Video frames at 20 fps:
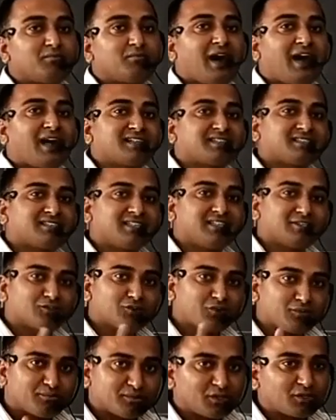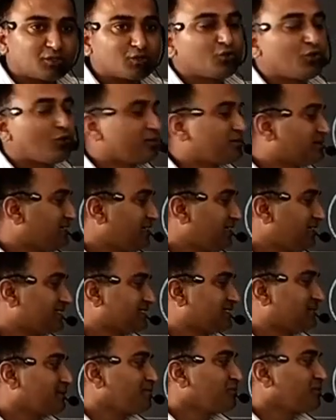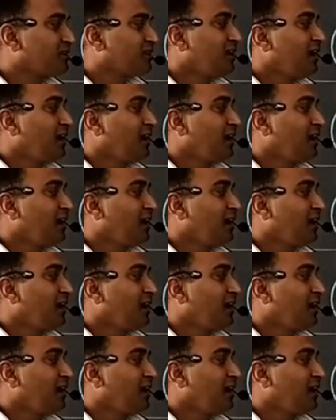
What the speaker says: masses of the two objects,